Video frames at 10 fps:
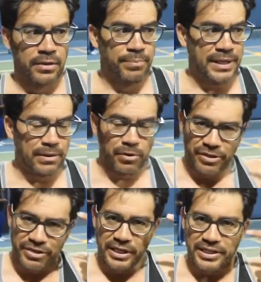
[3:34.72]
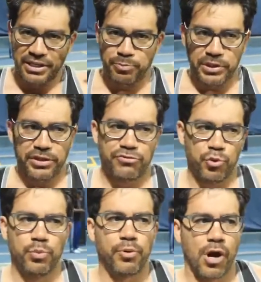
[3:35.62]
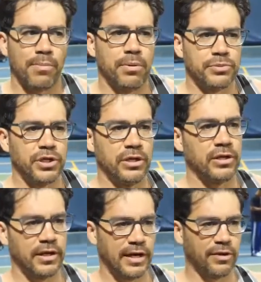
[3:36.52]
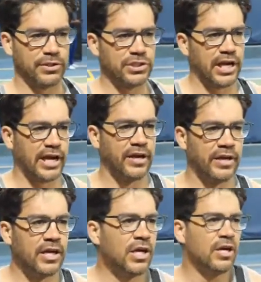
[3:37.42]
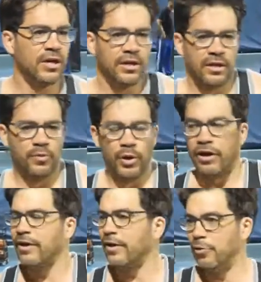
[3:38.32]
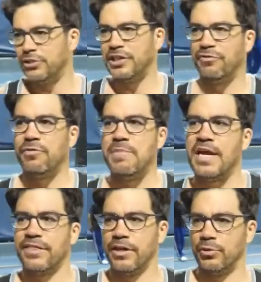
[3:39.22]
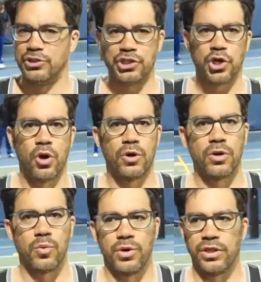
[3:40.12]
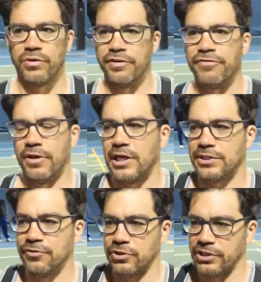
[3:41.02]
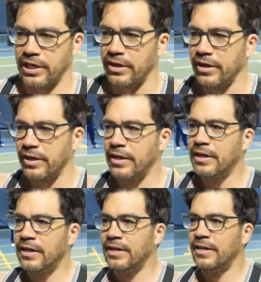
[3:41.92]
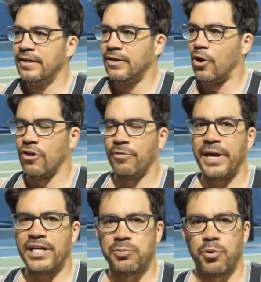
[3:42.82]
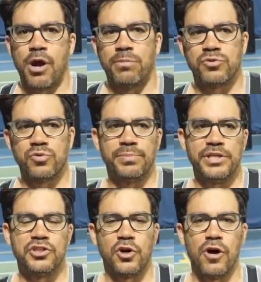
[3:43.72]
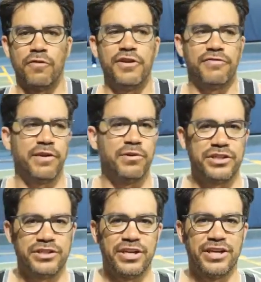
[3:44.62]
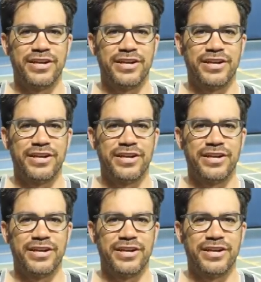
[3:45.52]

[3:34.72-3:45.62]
being able to think deeply through problems. I always say, well, it wasn't even me. I think it was Descartes, or one of the great philosophers, said all of man's problems would be solved if they would just